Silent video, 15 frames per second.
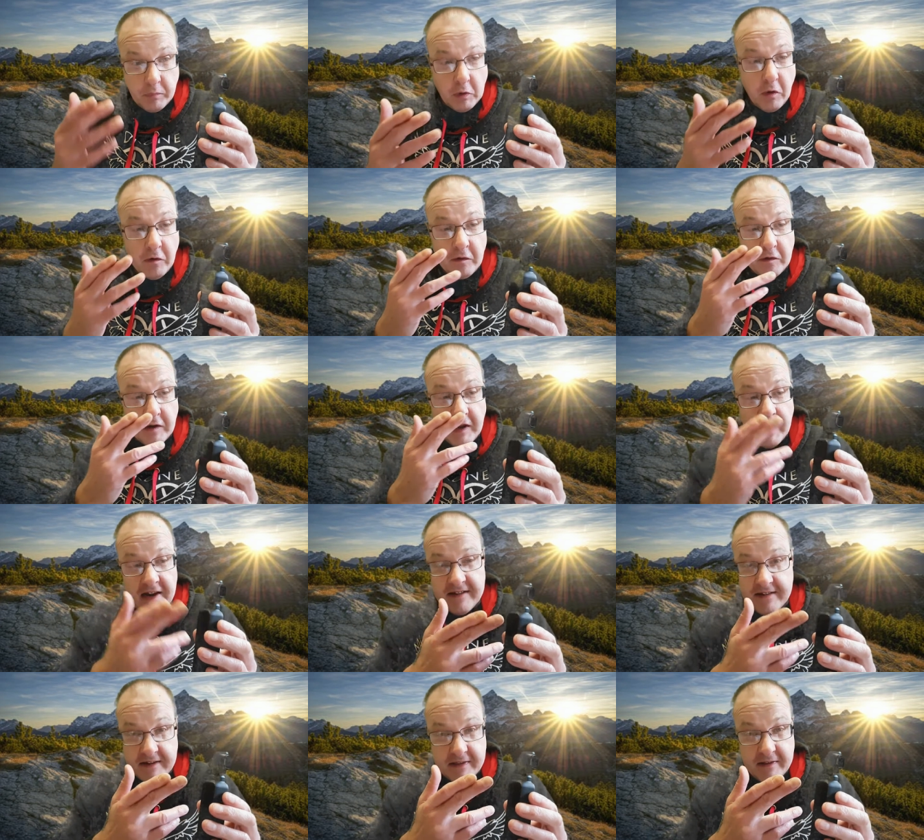Plus,
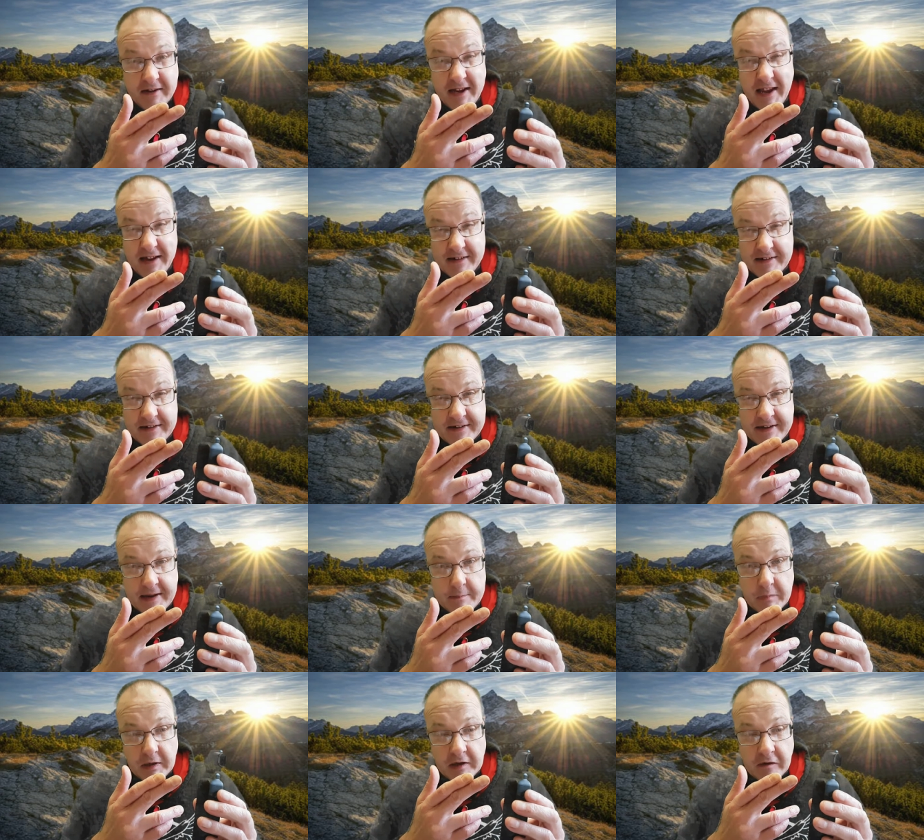it's a 3-axis
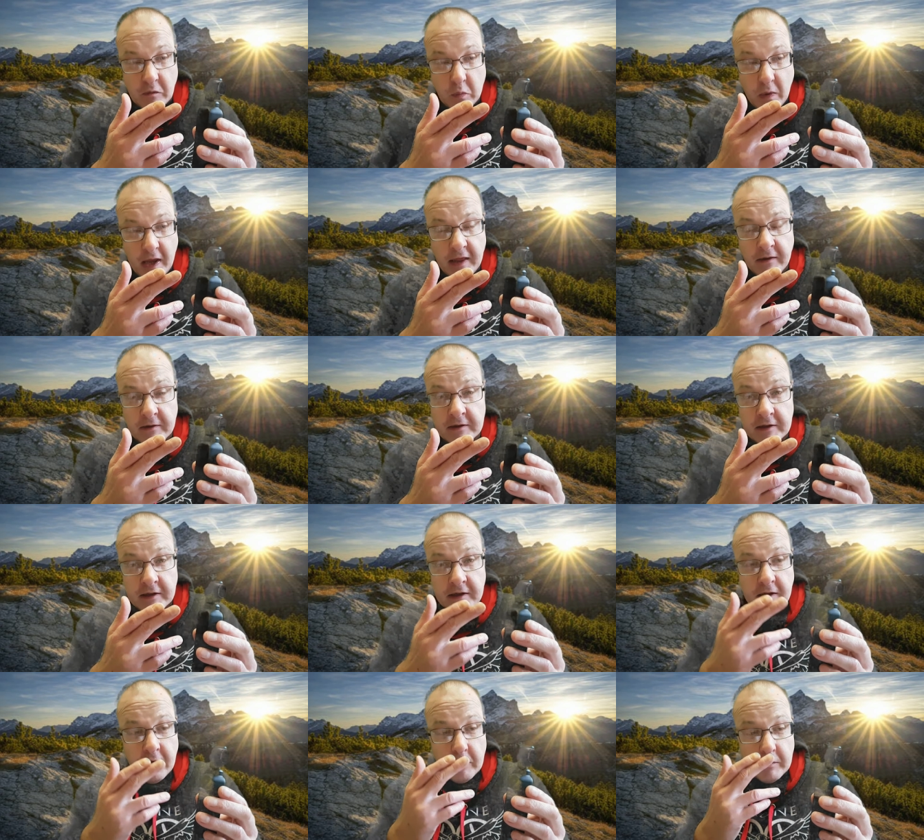gimbal as well,
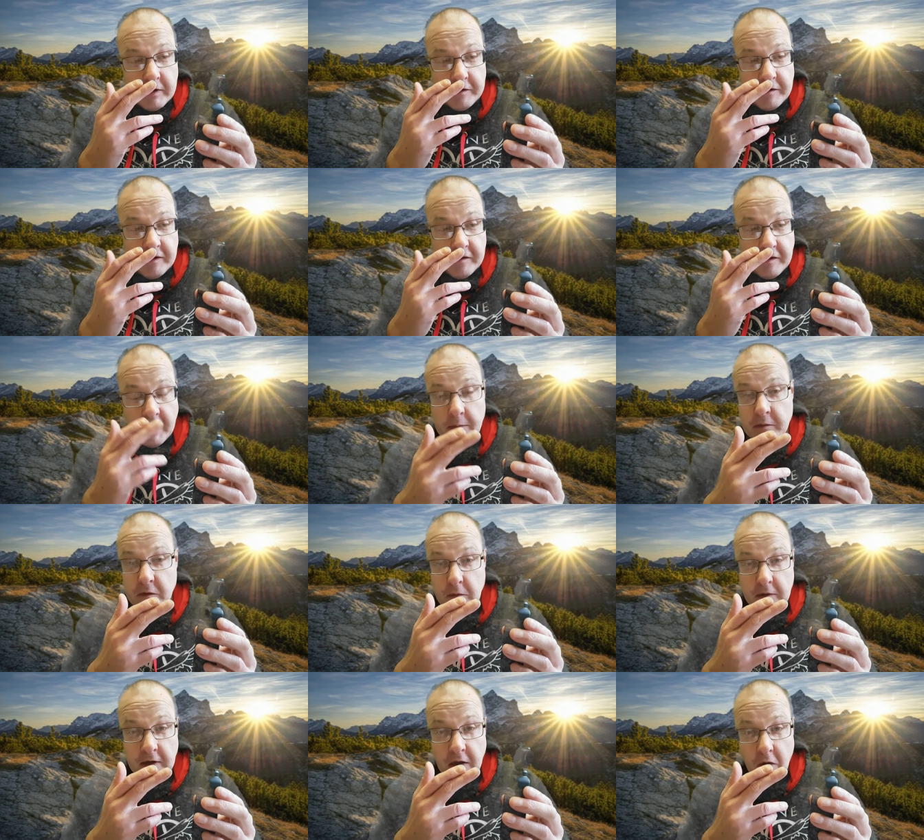which is
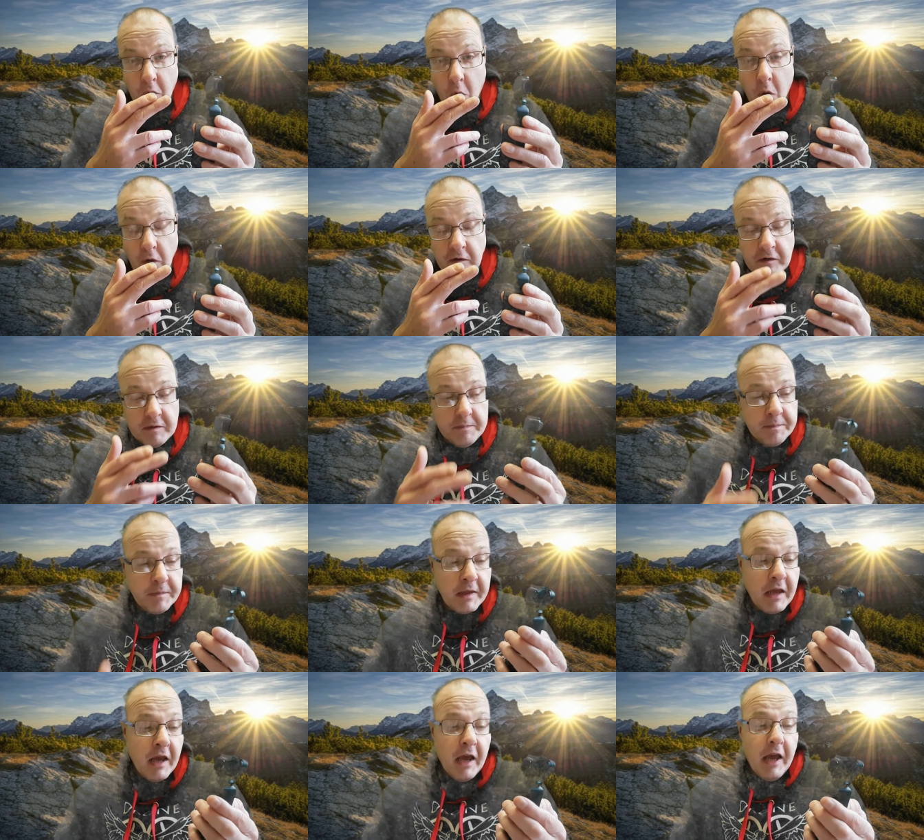absolutely awesome.
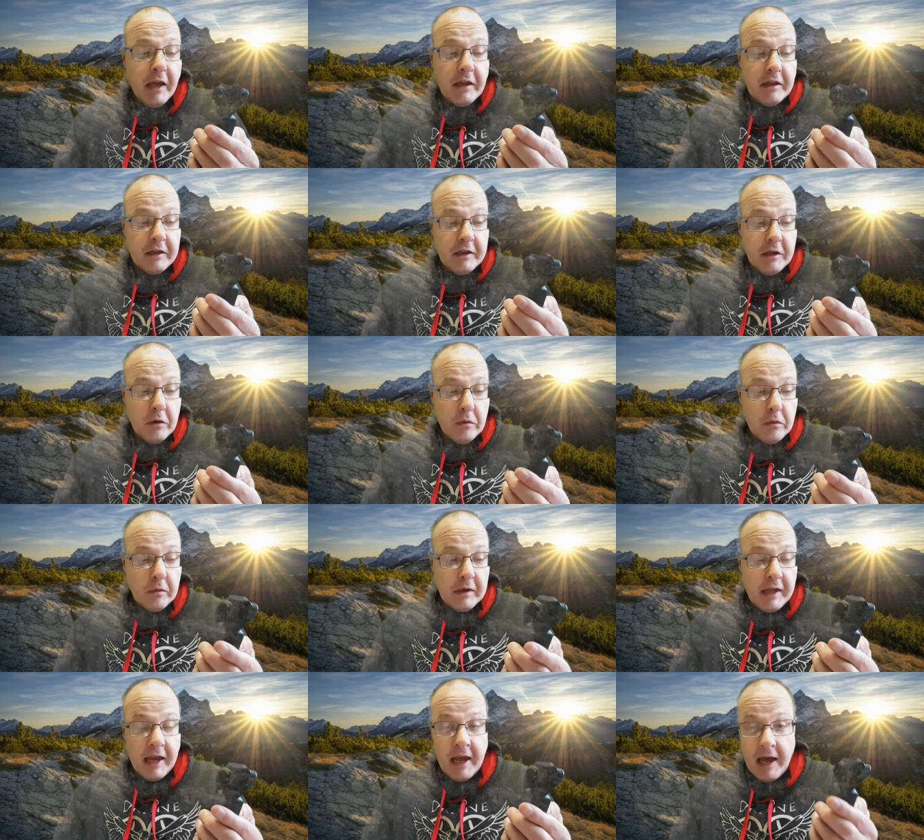
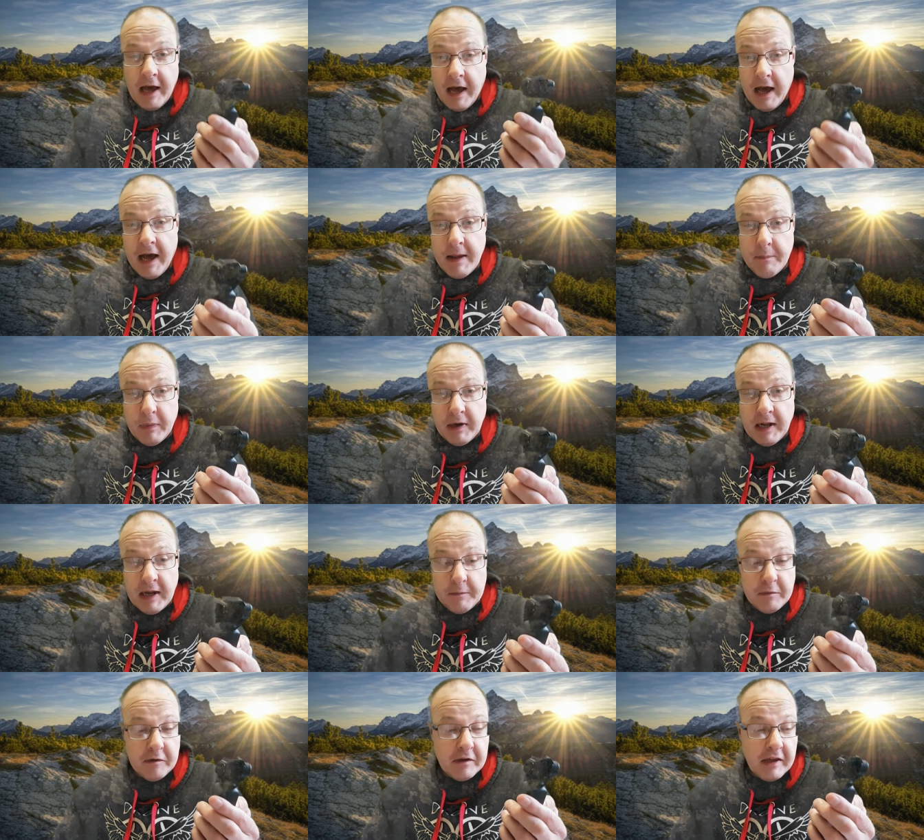You get
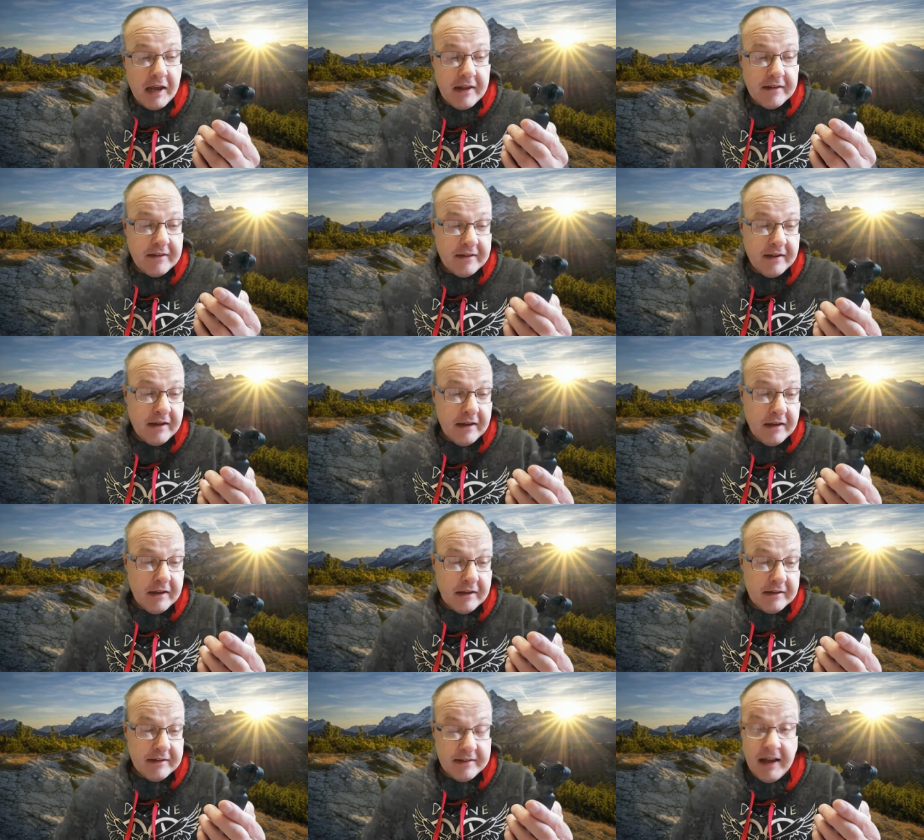hyperlapse, you get
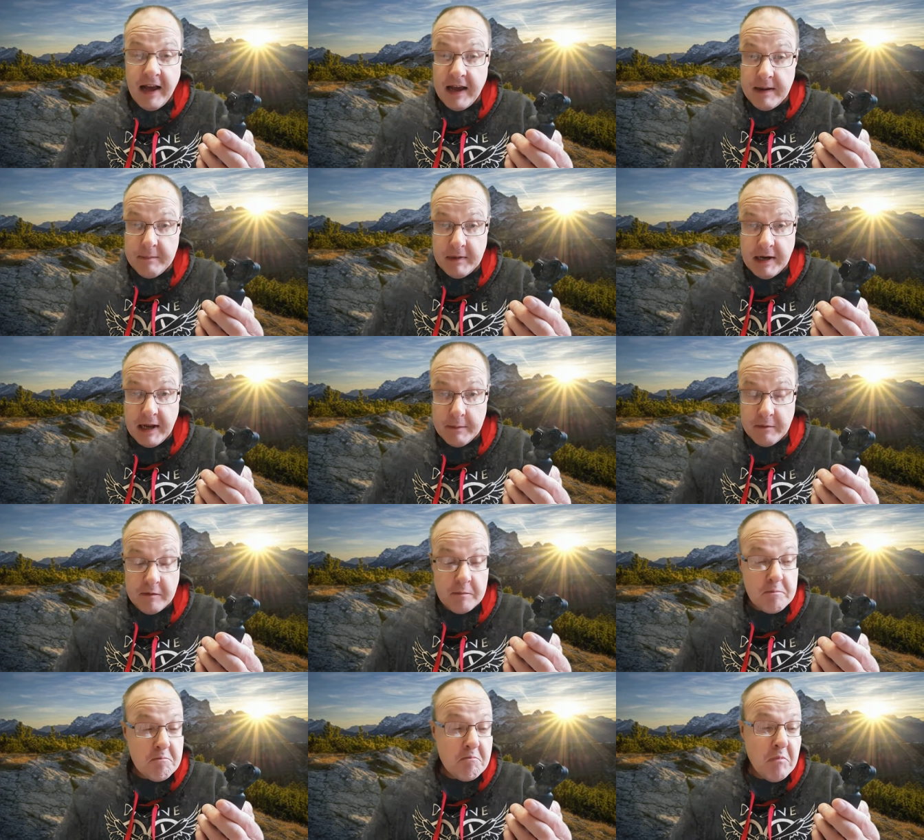time
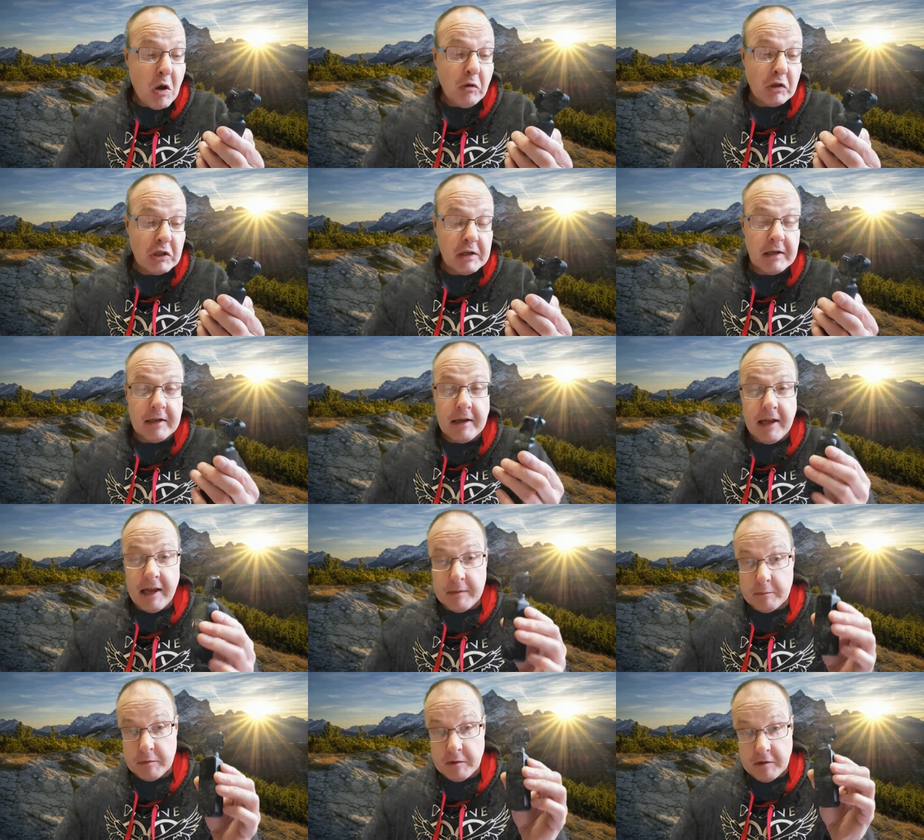lapse, motion
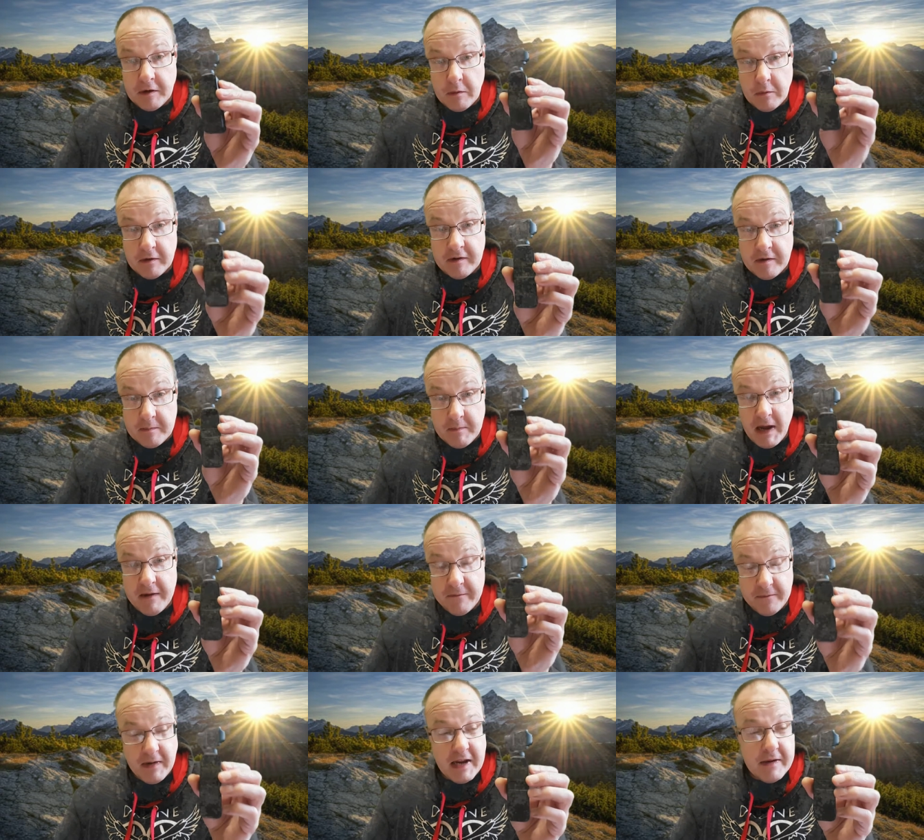lapse, which is
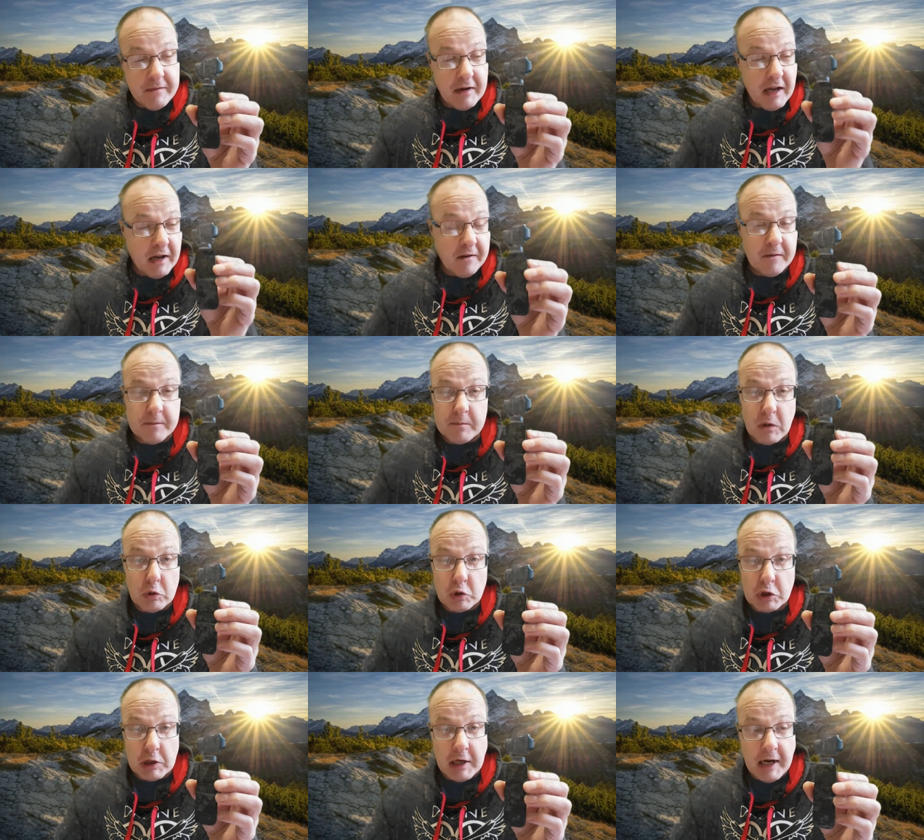my favorite. I love
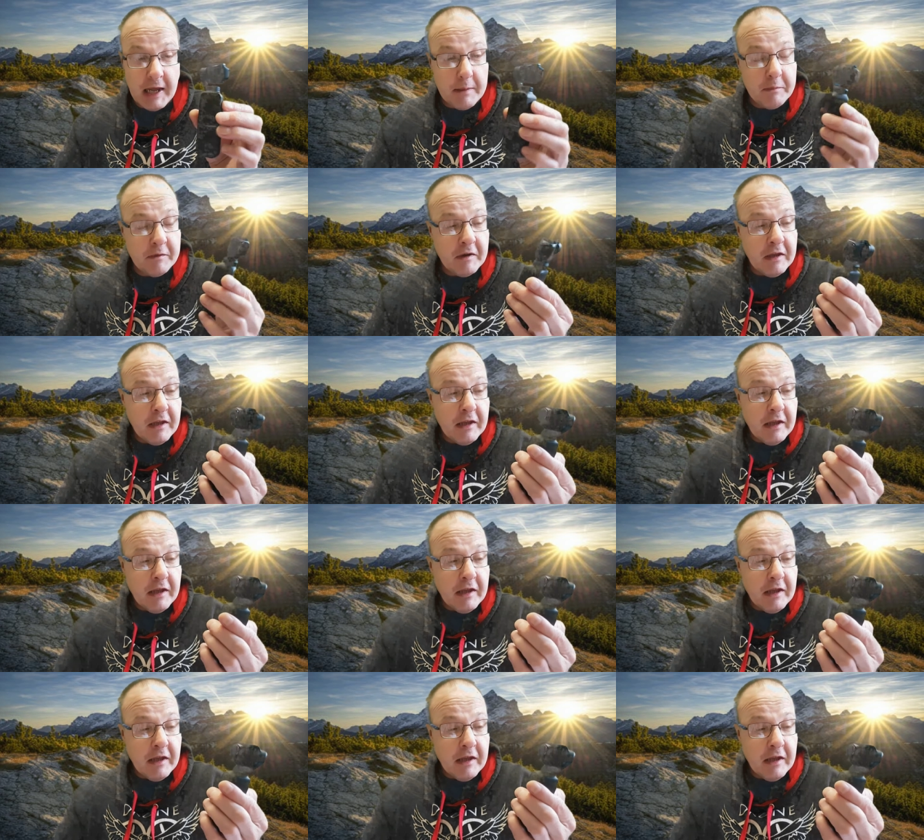motion lapse.